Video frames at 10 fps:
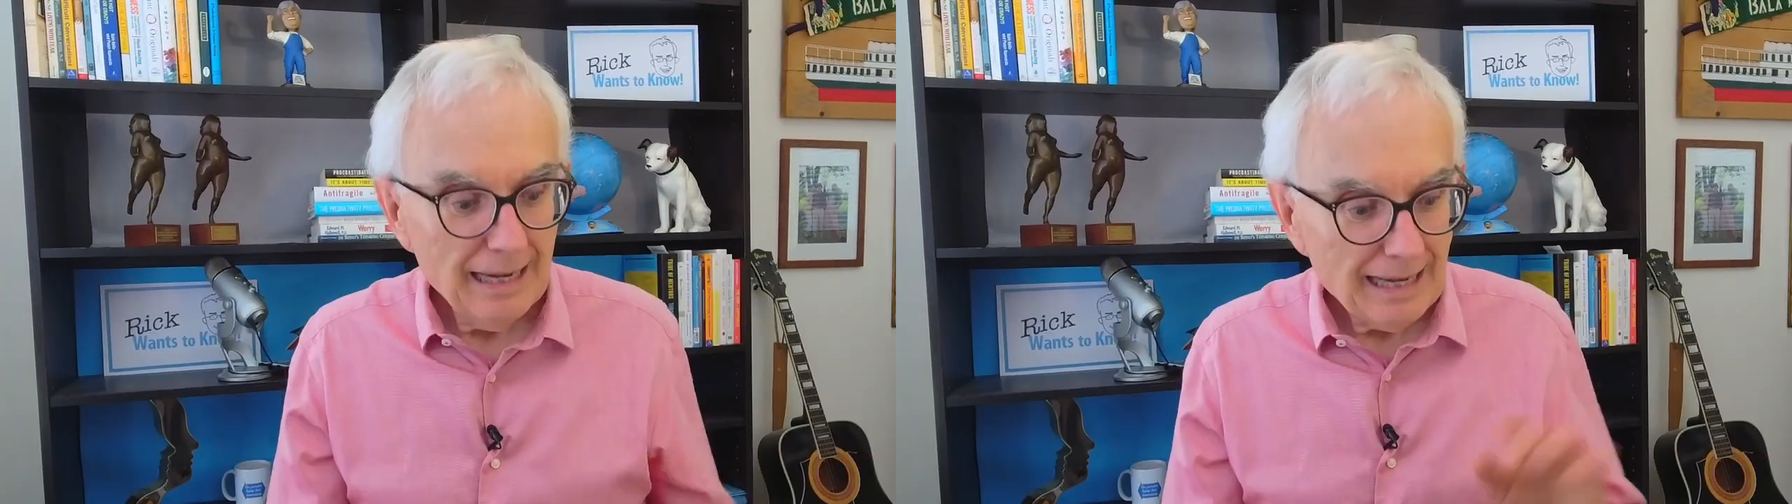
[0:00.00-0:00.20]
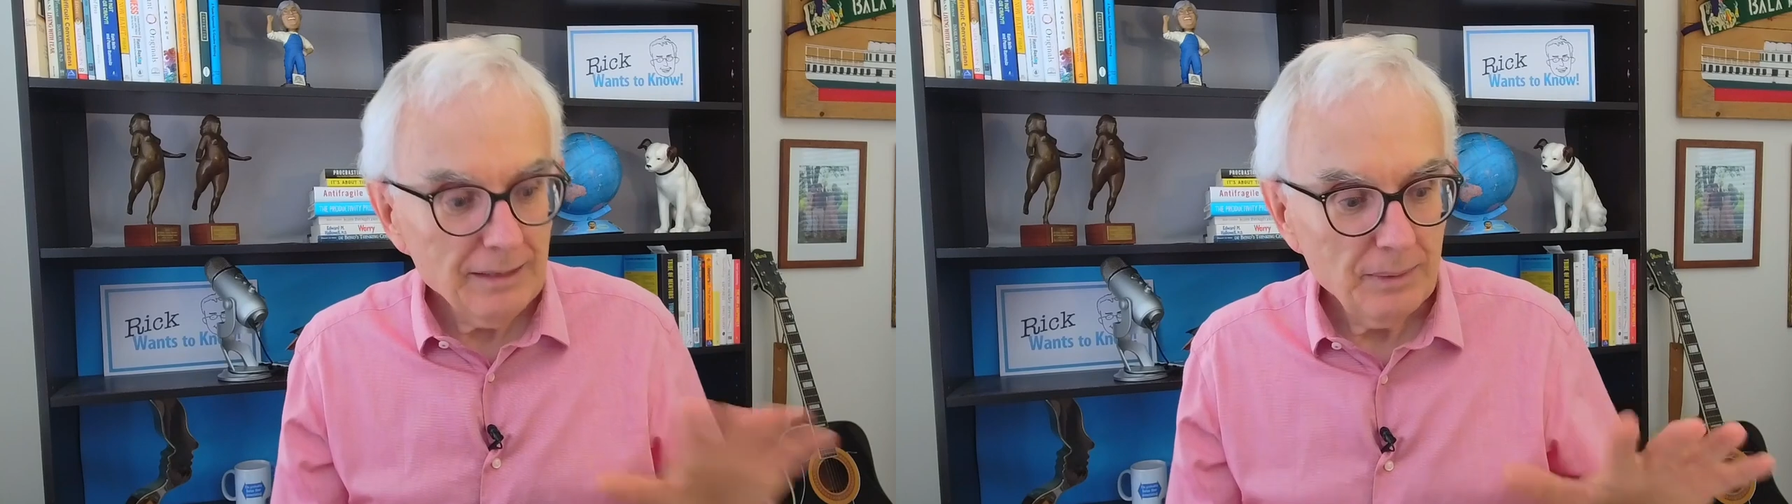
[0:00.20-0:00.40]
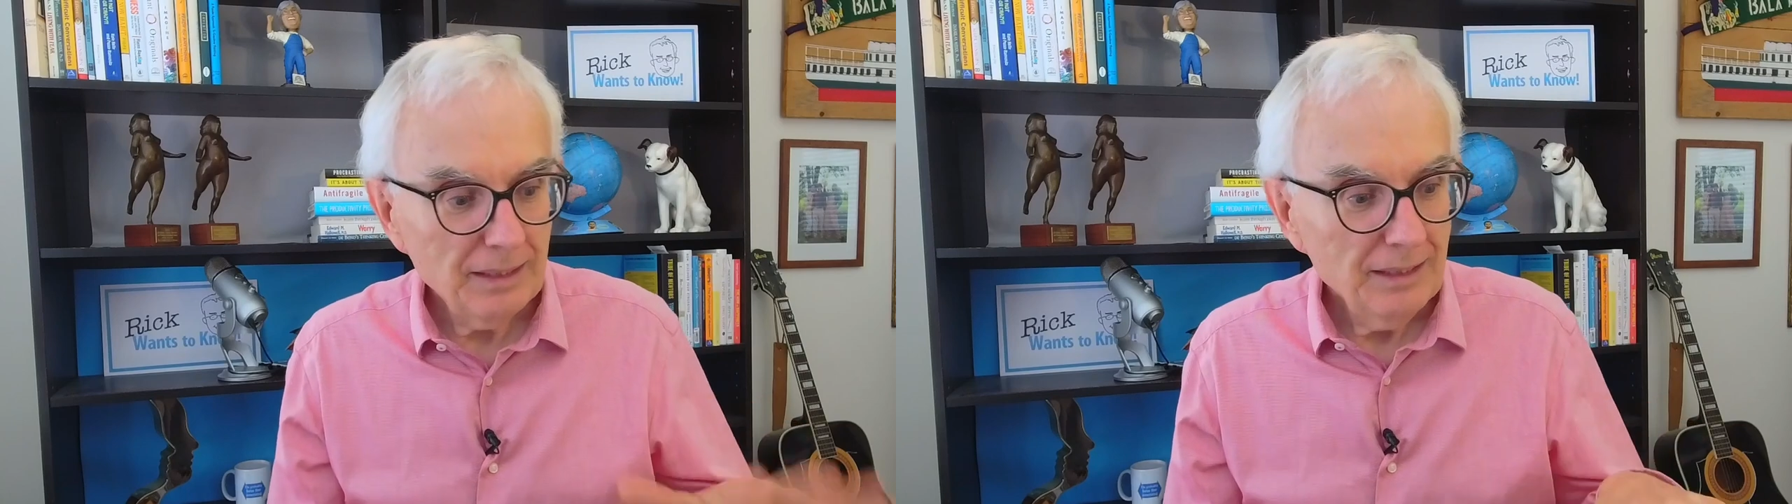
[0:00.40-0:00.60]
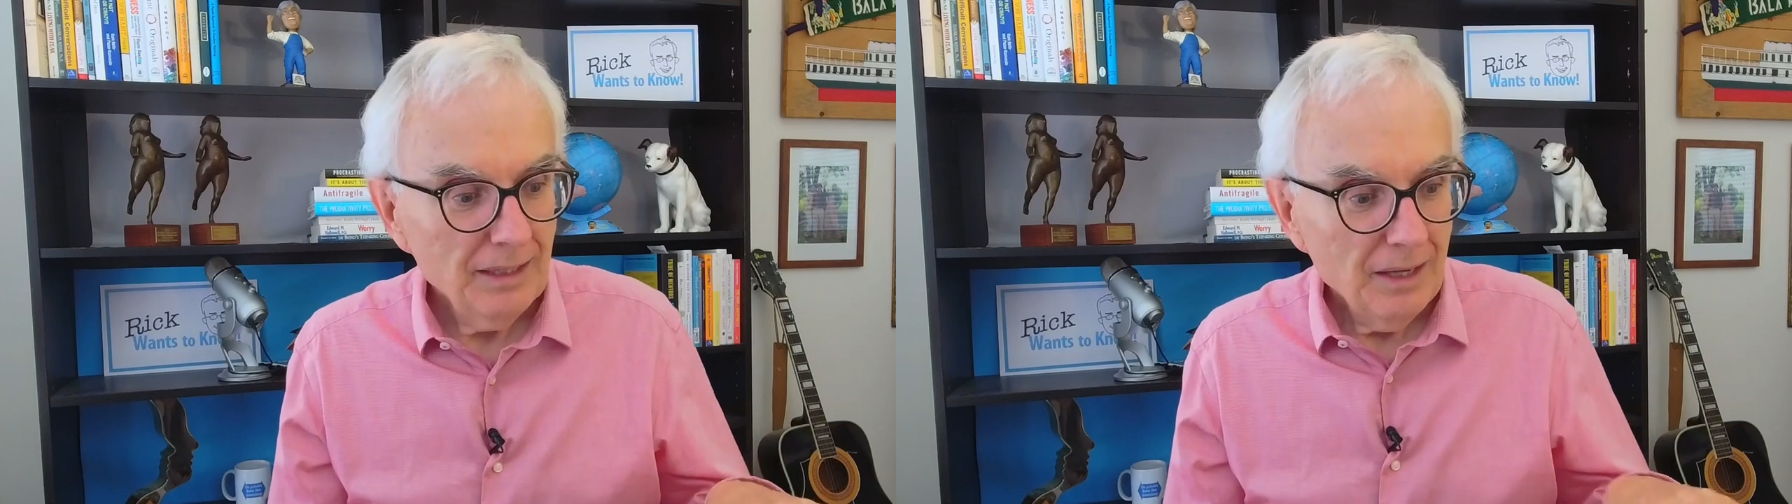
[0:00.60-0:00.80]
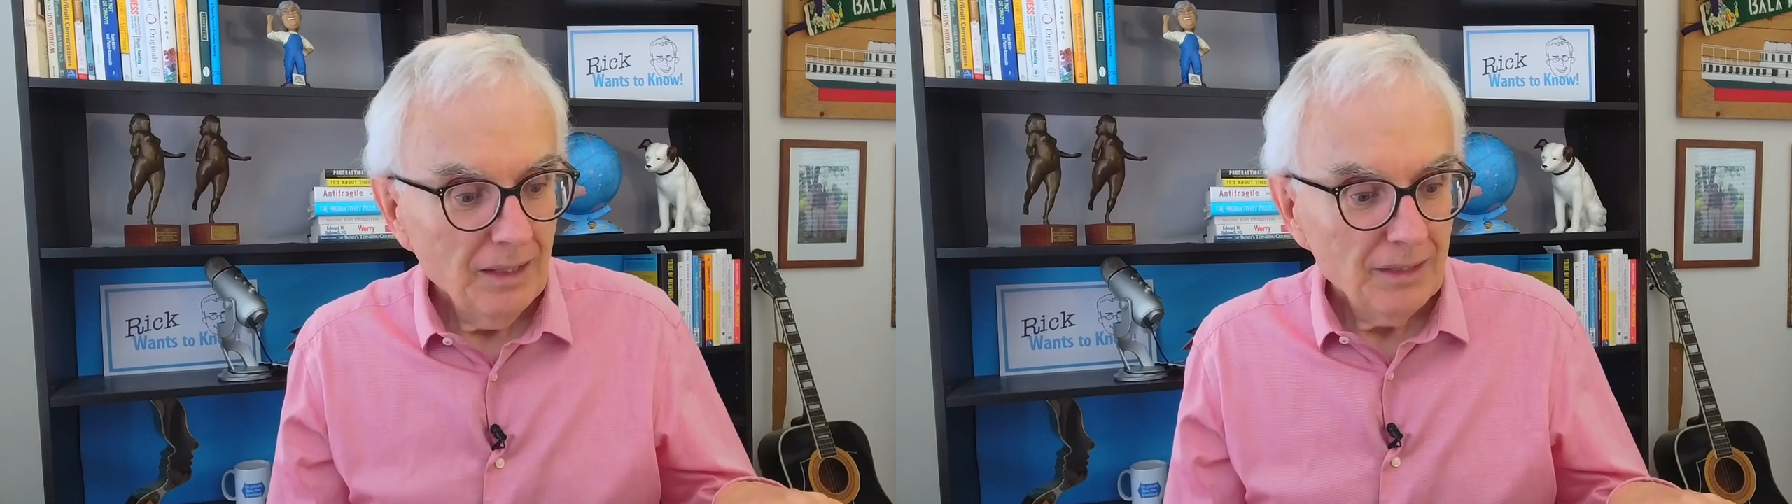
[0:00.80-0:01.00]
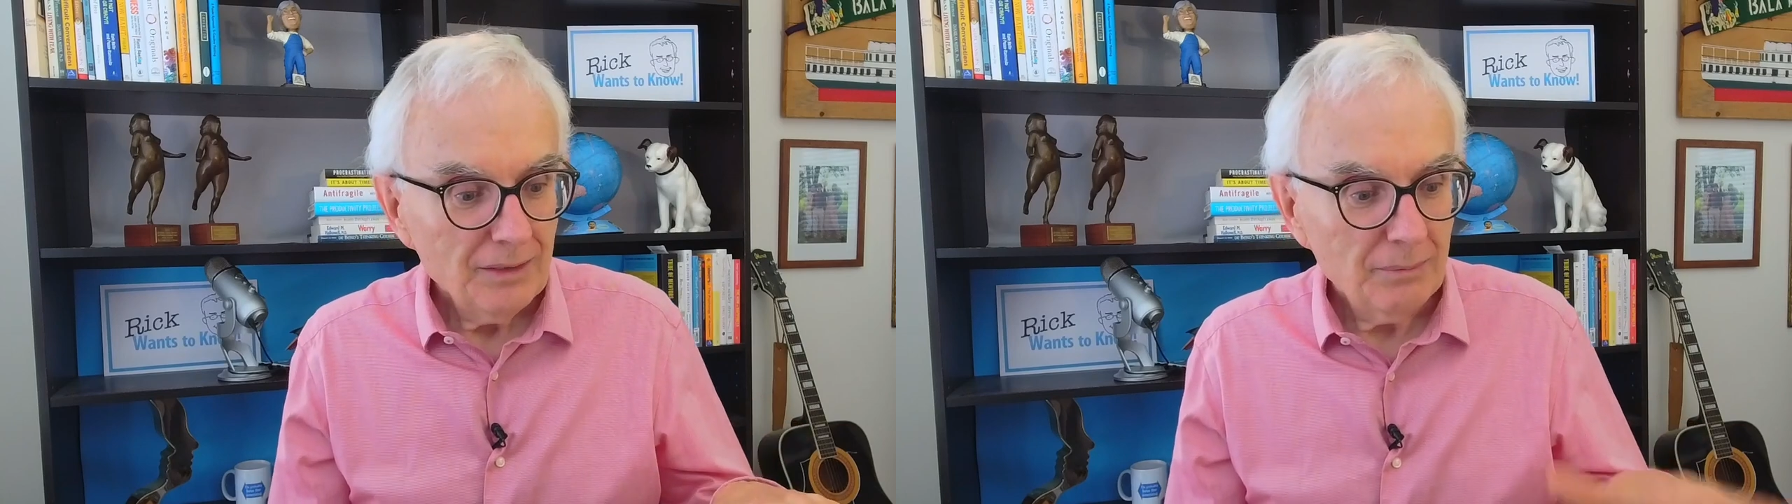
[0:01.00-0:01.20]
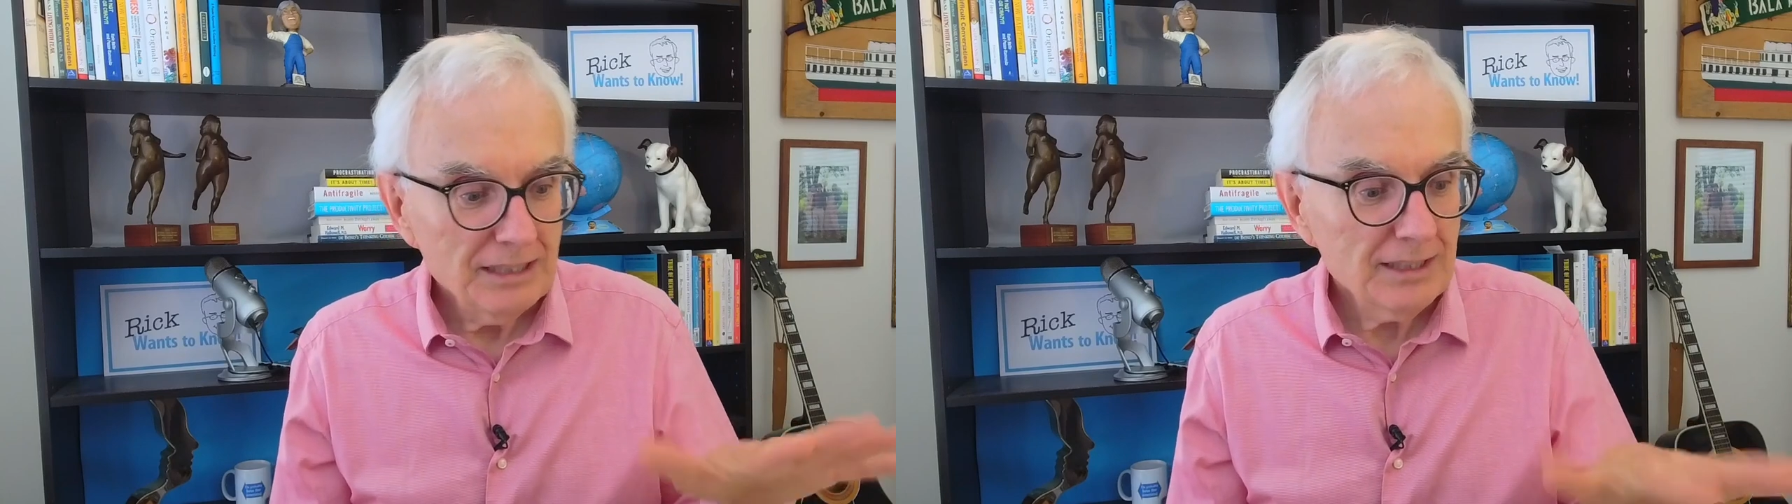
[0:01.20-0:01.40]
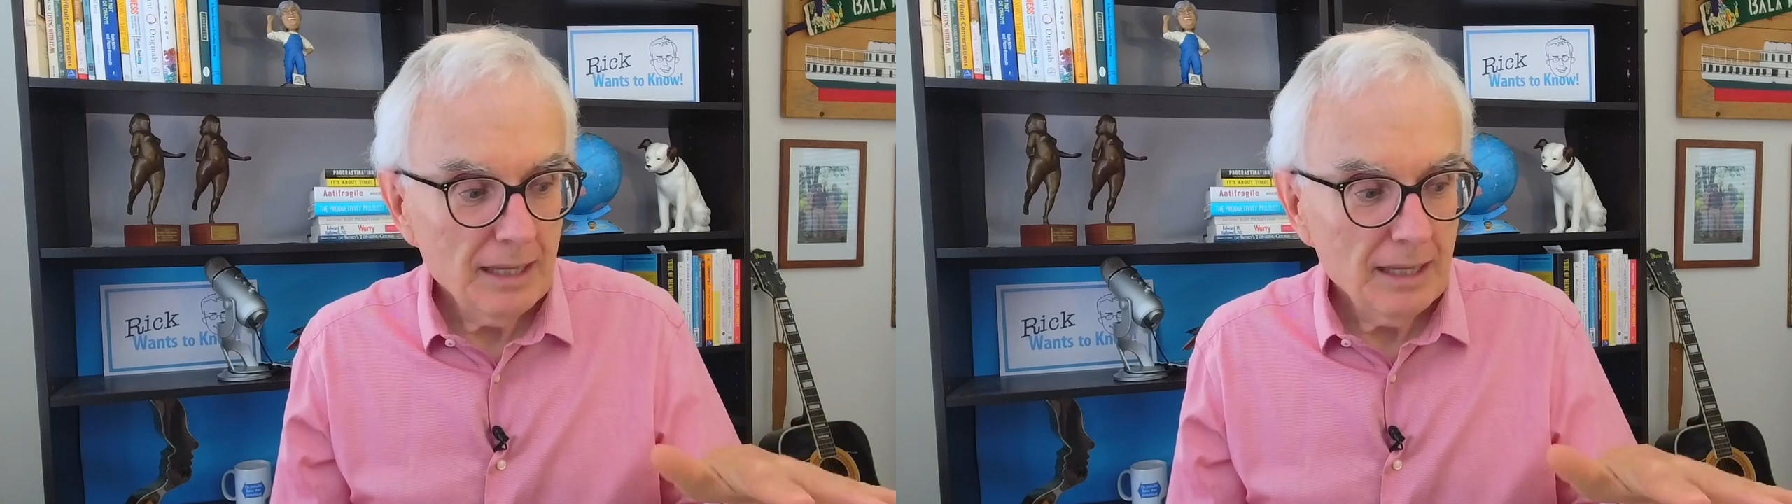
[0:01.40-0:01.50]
Anyway, the reason